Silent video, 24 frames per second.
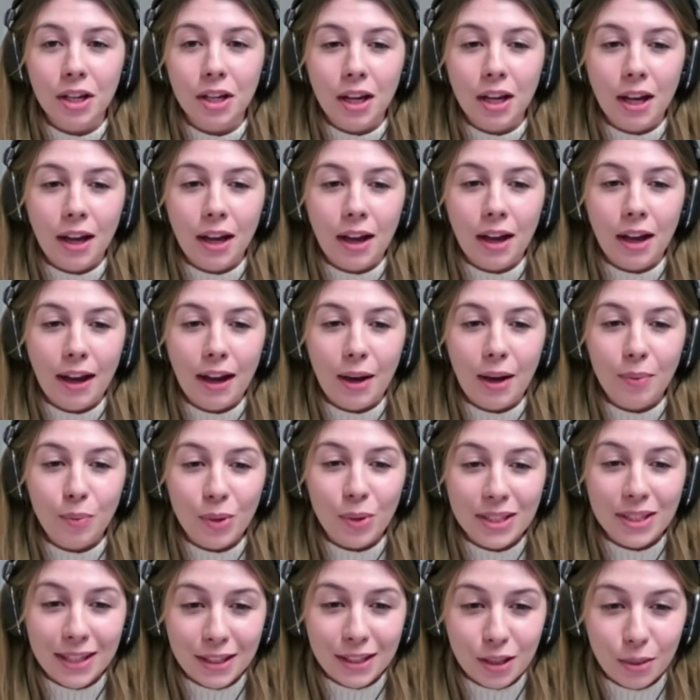and
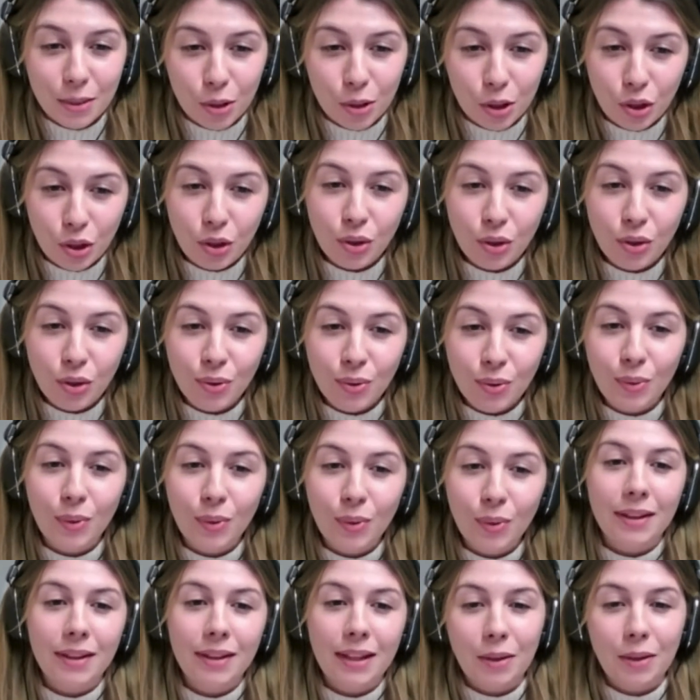we set up a
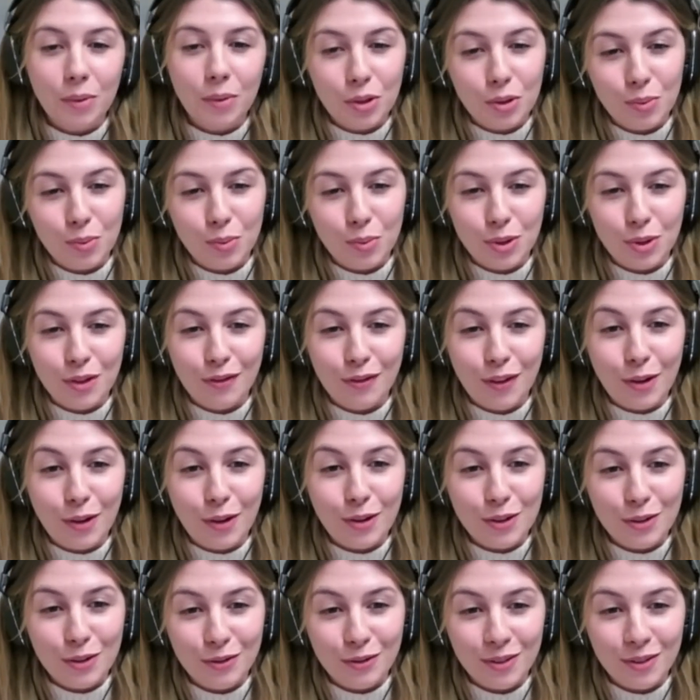new thing, which was
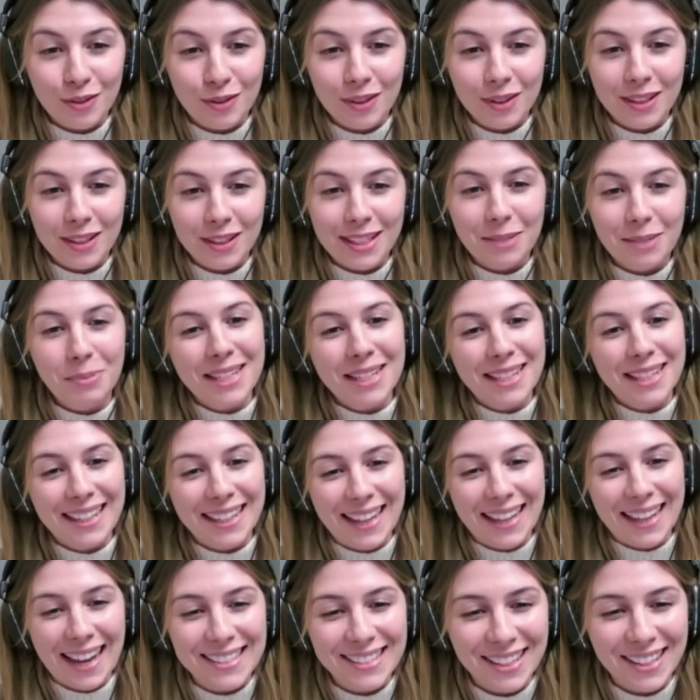the focus of this
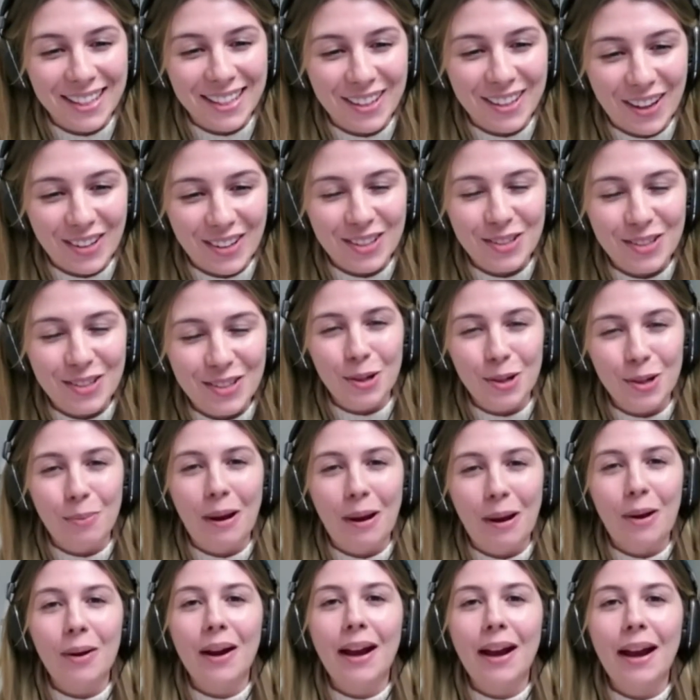particular case study I'm going
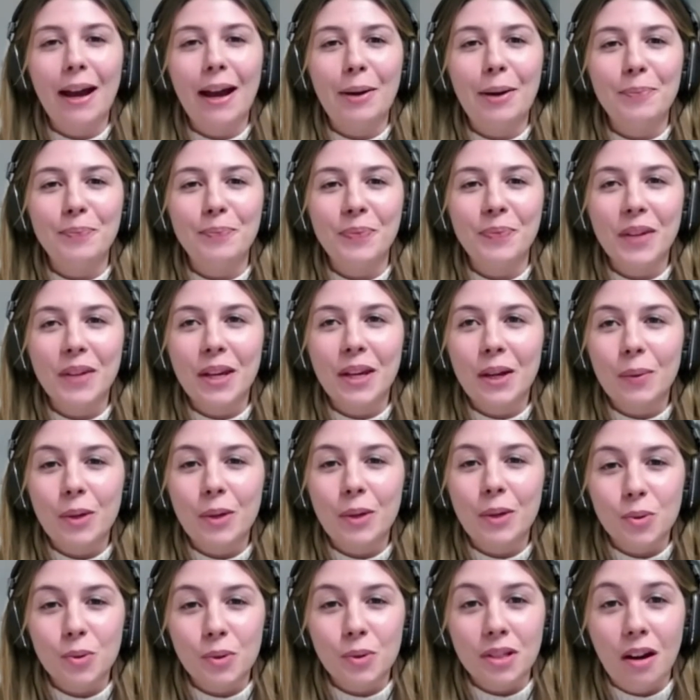to talk about,
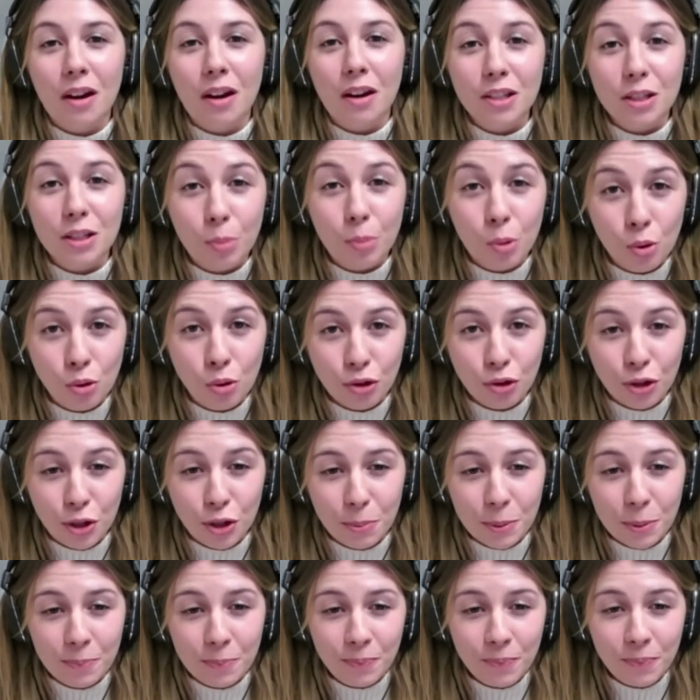which was our
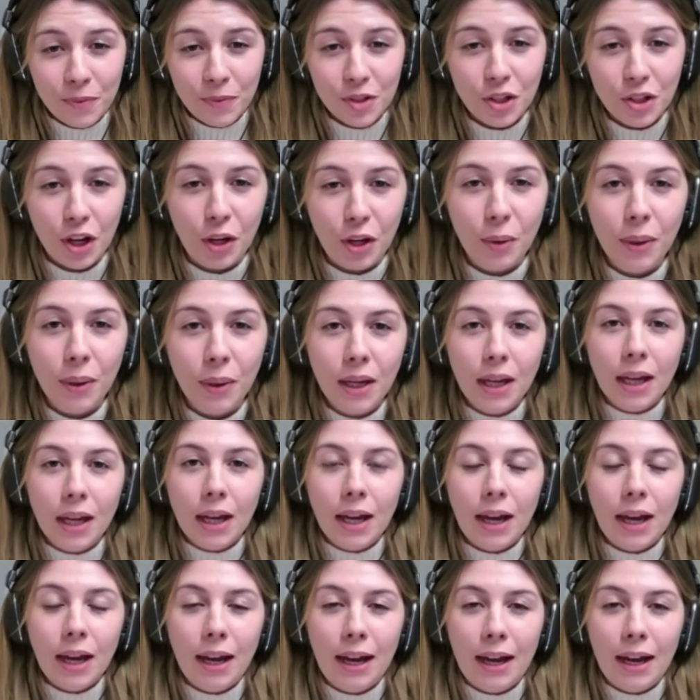support group.
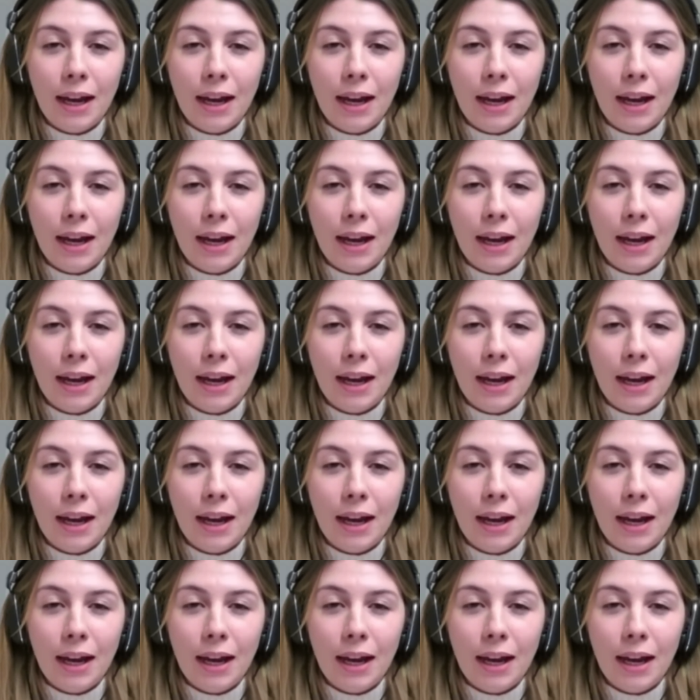So